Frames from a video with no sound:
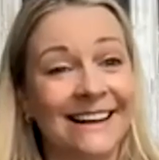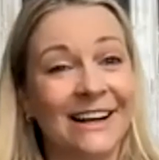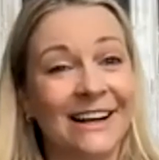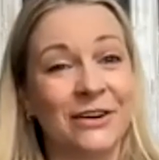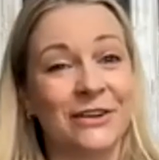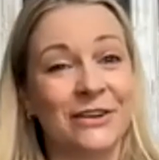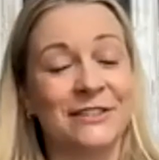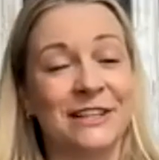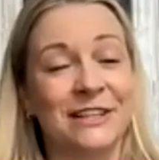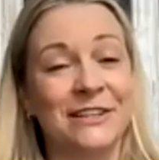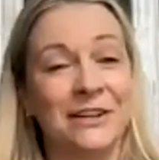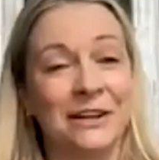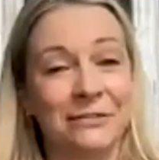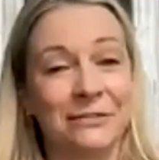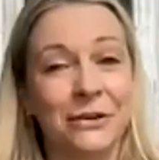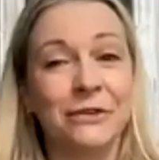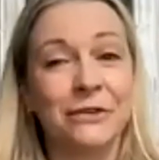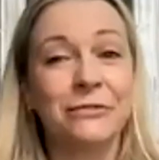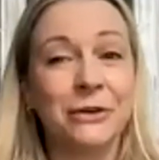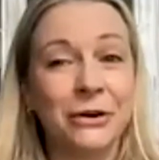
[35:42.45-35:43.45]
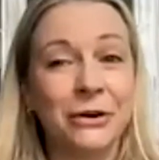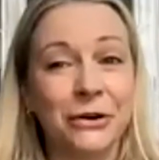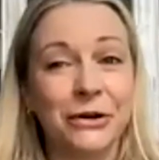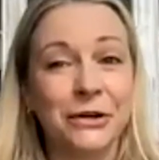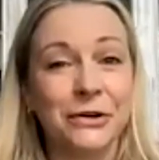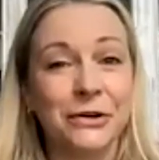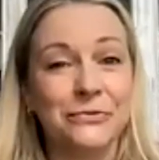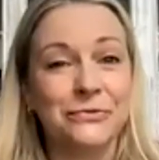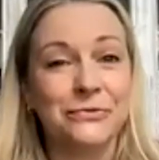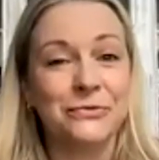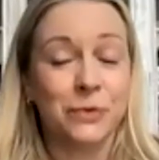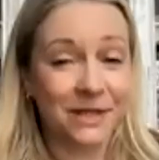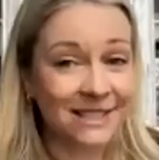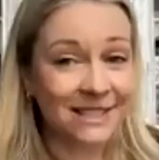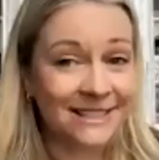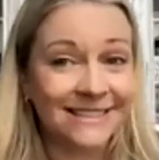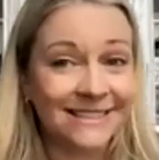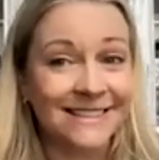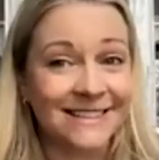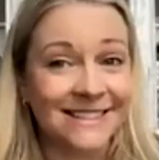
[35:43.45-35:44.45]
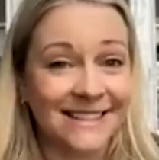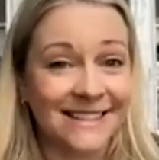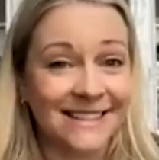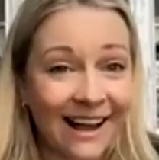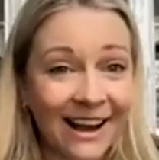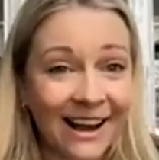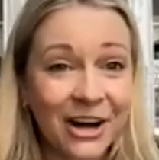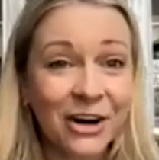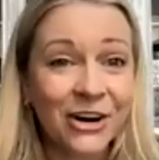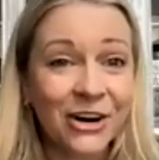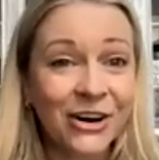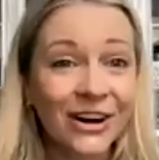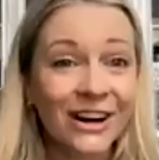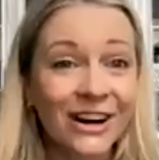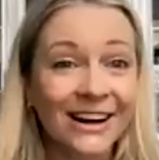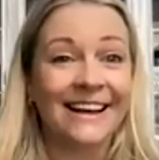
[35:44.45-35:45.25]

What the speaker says: Christine, have you ever heard of Twisted Desire?